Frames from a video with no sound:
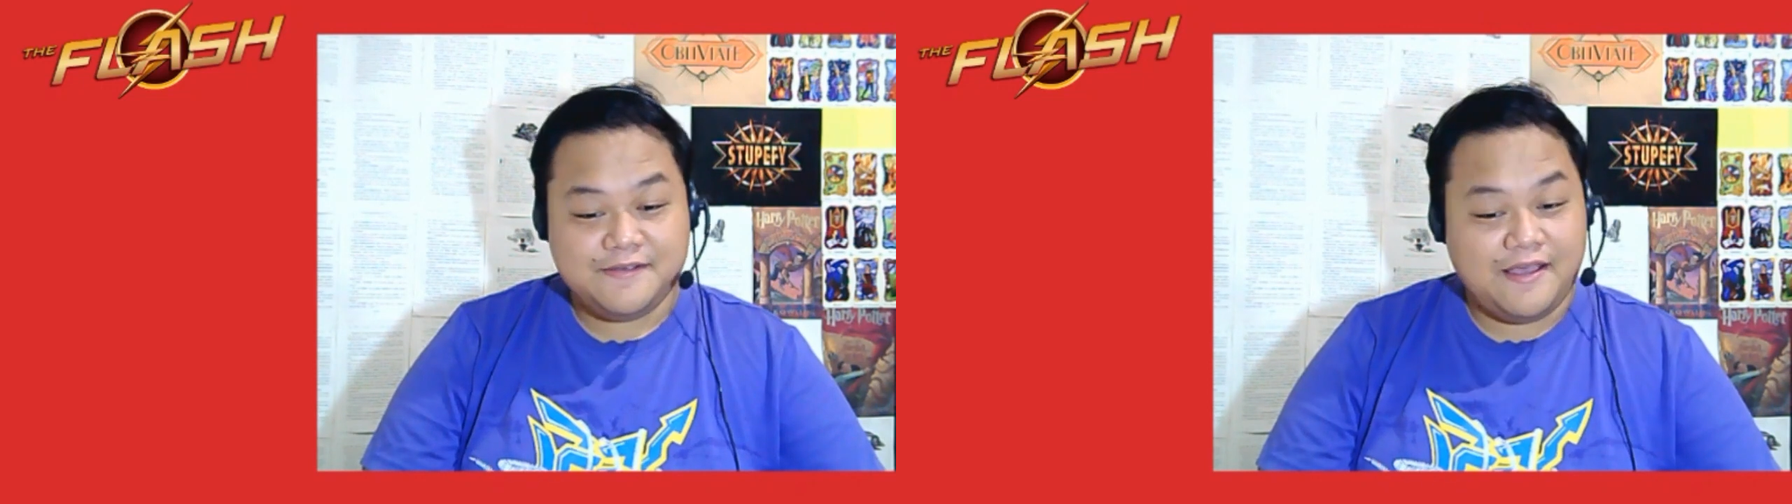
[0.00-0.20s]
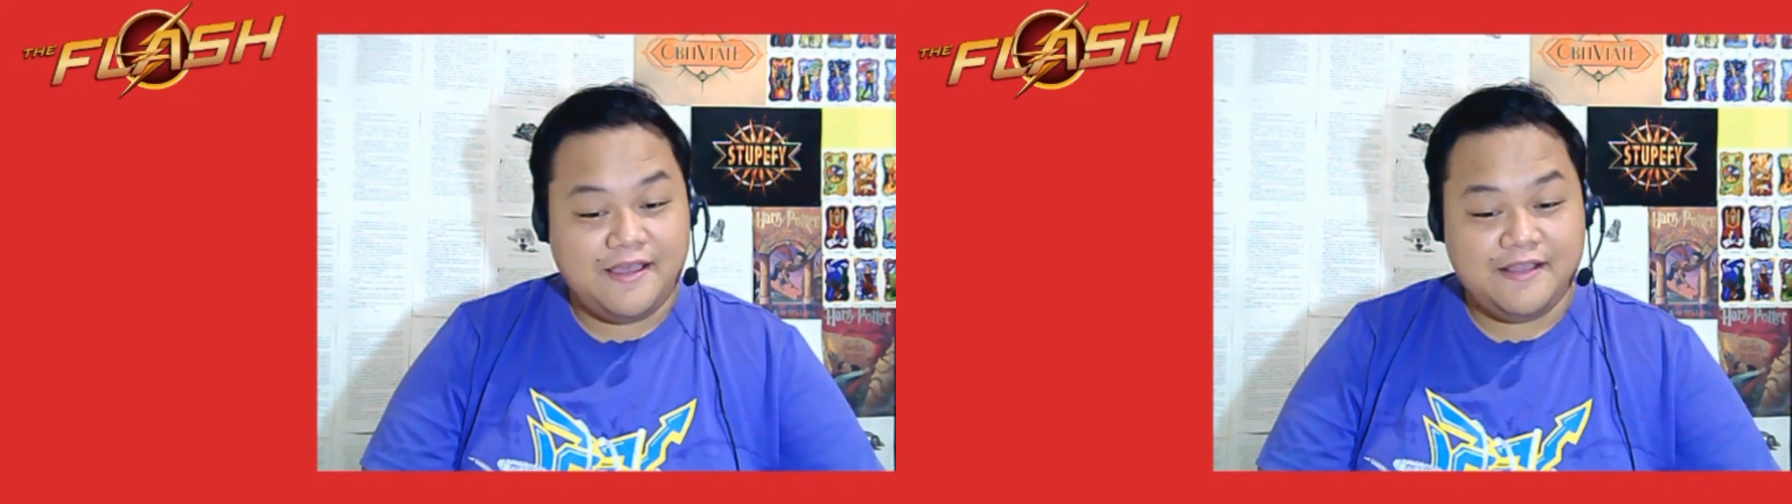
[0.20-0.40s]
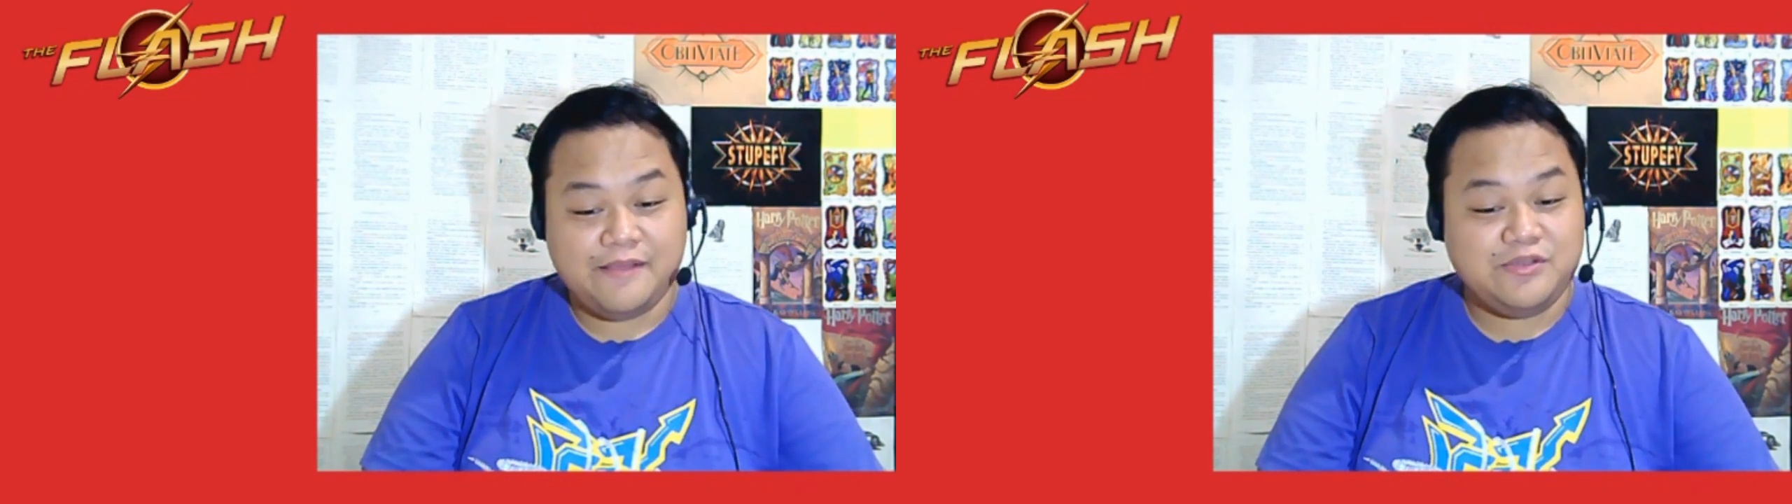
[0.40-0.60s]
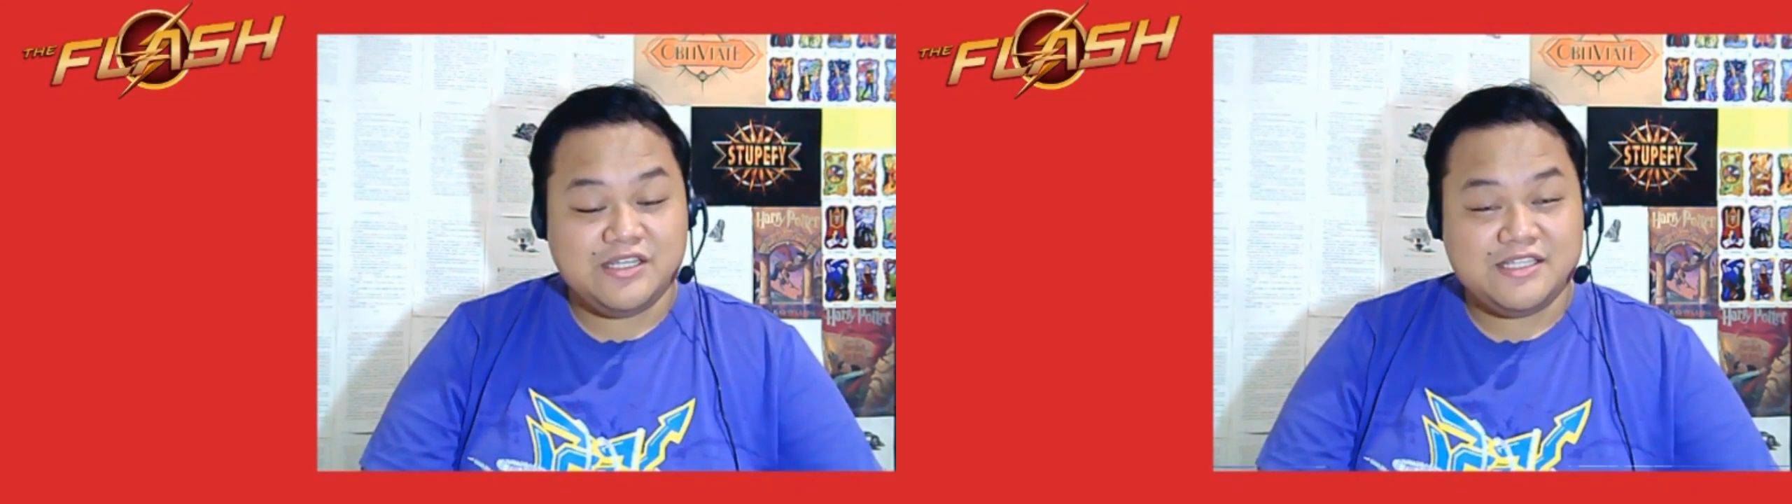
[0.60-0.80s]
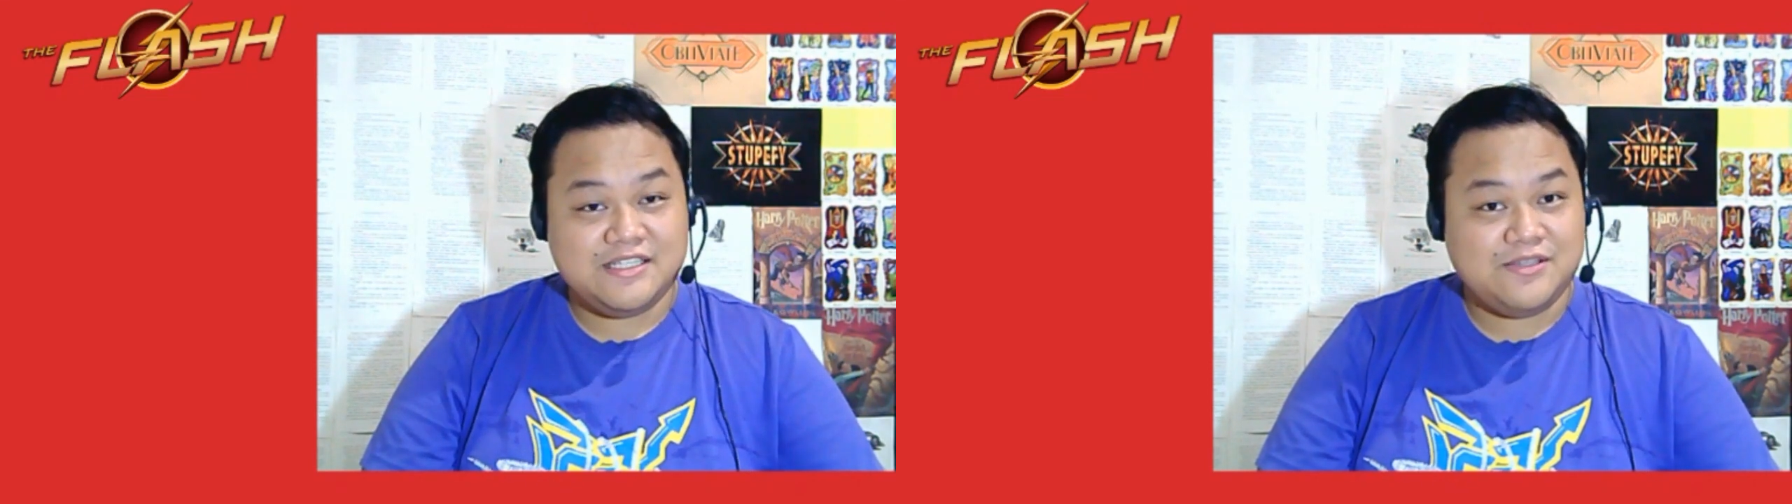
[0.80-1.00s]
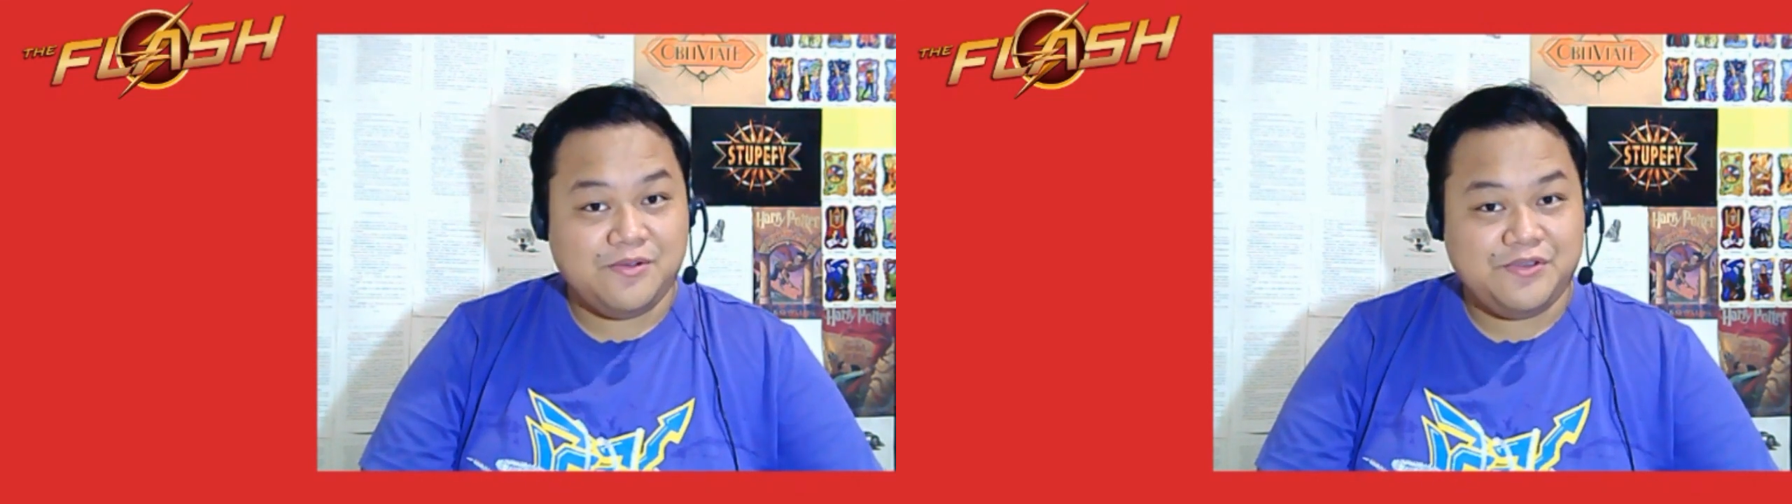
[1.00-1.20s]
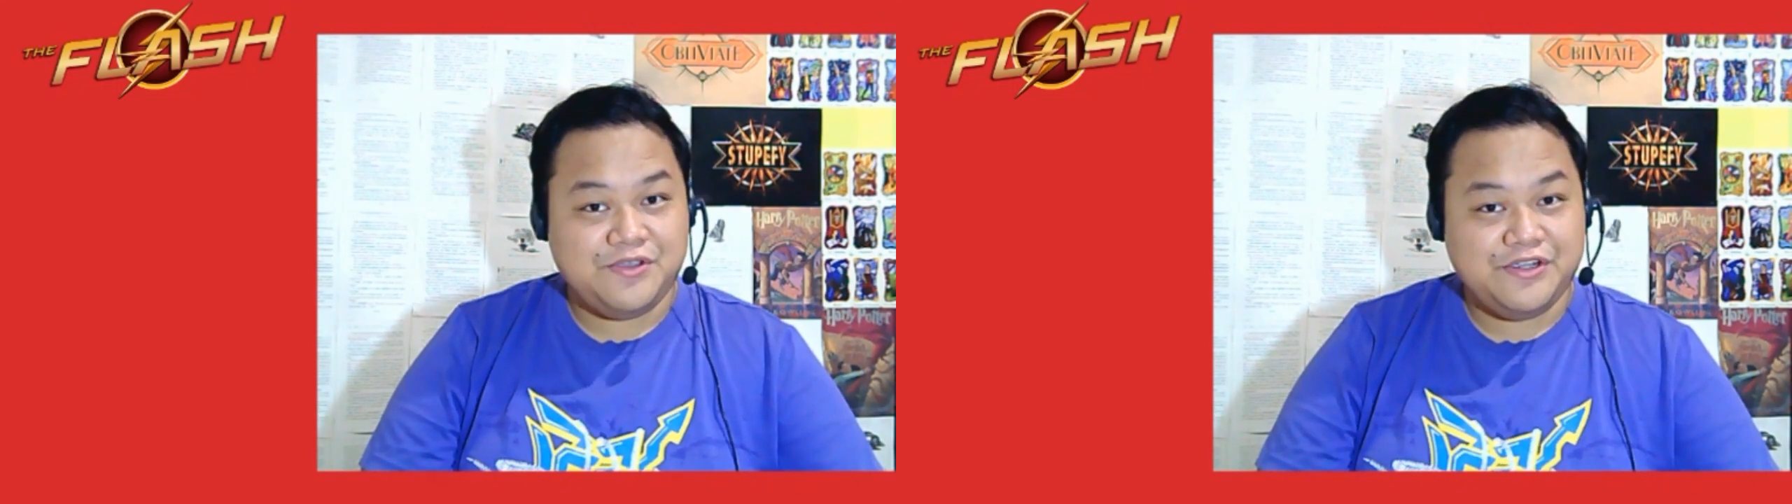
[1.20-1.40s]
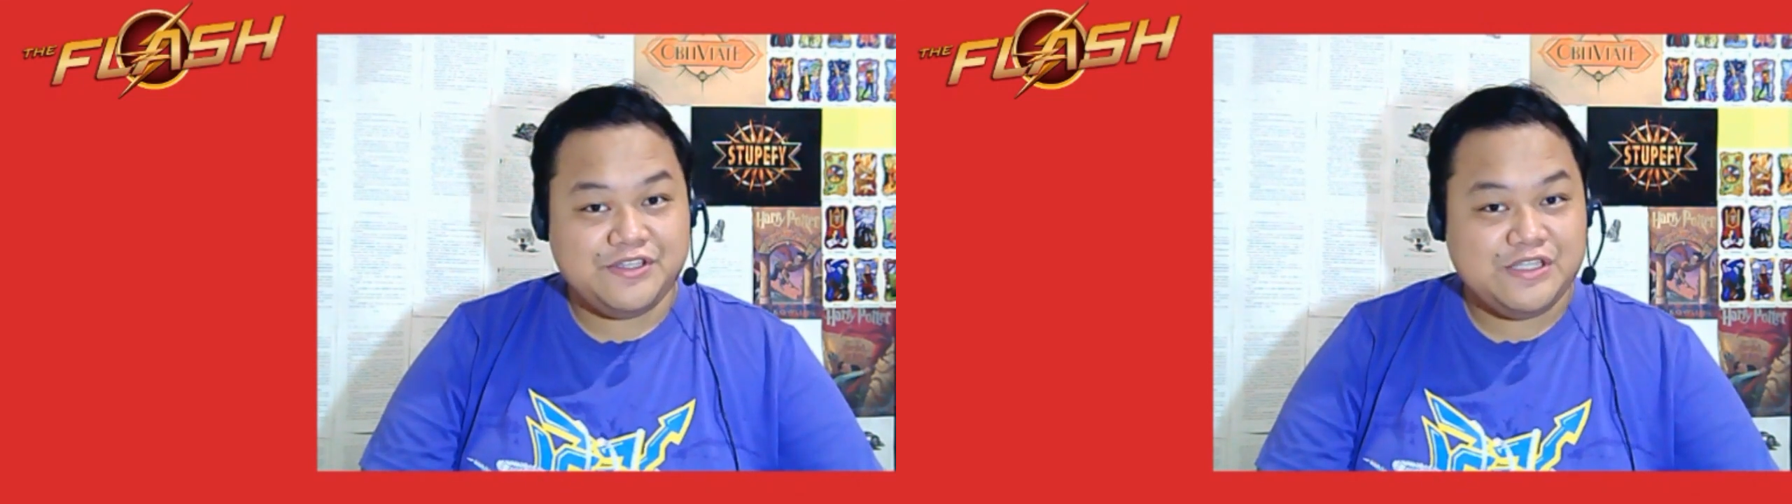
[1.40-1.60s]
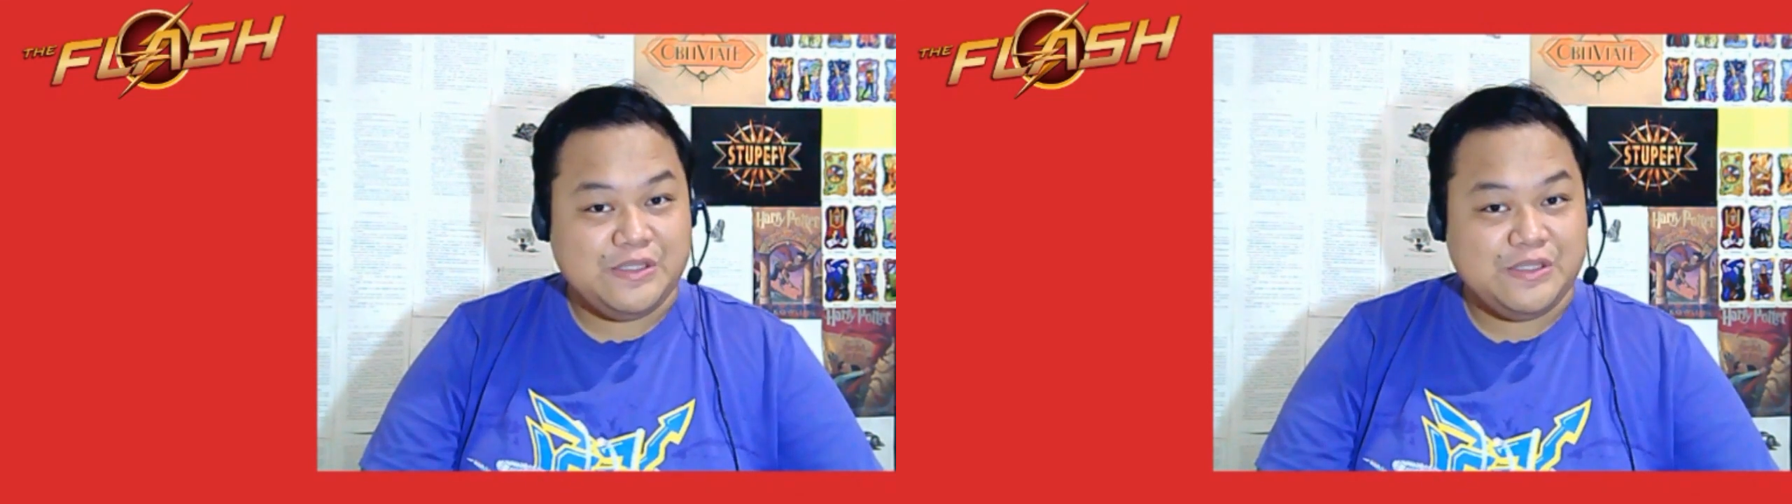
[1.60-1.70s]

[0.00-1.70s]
and I'm just so curious